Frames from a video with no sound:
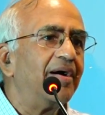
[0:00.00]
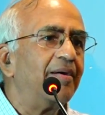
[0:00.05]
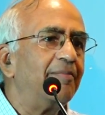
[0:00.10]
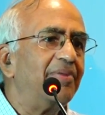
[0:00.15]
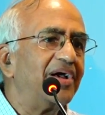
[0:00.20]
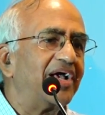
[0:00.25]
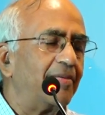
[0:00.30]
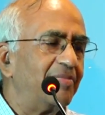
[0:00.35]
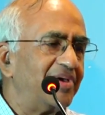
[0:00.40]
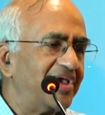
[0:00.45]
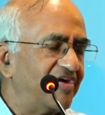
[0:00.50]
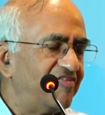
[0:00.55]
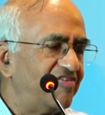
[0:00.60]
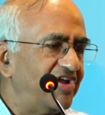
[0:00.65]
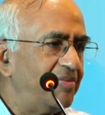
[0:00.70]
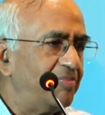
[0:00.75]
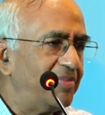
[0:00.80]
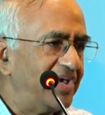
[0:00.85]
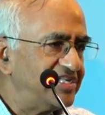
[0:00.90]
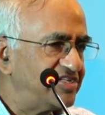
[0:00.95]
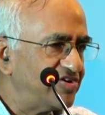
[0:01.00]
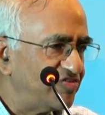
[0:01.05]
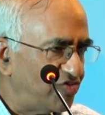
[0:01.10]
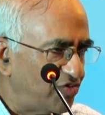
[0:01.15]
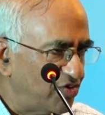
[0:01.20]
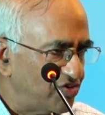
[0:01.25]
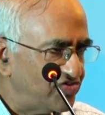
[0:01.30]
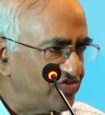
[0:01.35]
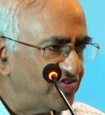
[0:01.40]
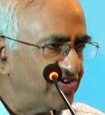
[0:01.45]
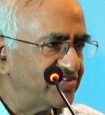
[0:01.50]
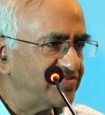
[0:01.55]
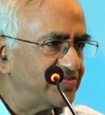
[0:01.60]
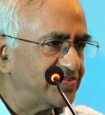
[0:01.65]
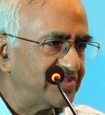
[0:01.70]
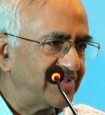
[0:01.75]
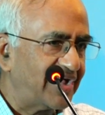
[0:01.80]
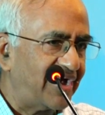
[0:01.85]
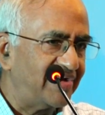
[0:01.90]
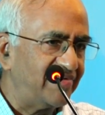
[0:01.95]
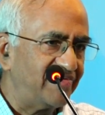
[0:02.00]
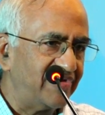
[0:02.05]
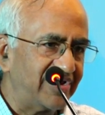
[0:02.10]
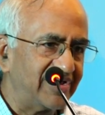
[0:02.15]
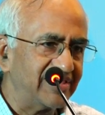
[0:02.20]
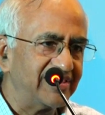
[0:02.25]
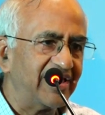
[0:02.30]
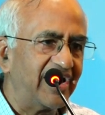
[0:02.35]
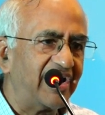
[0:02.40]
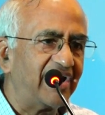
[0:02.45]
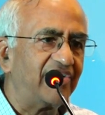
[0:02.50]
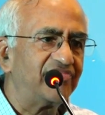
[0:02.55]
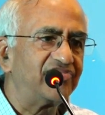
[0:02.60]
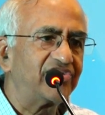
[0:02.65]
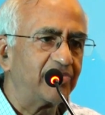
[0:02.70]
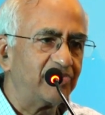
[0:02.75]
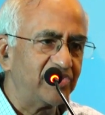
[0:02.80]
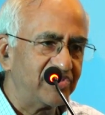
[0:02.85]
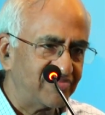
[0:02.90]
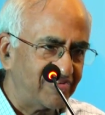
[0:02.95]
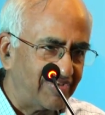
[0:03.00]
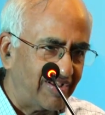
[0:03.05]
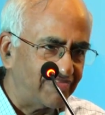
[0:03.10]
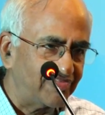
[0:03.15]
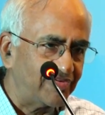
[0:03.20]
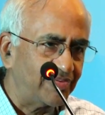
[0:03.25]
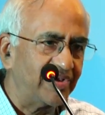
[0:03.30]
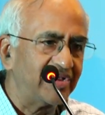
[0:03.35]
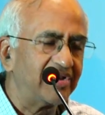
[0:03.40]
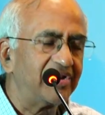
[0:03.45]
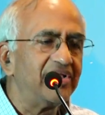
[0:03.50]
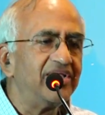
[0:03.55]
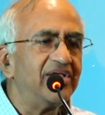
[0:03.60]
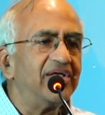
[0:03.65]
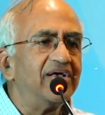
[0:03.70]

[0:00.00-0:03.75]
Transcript: becoming a very major force, first with hardware and thereafter with software,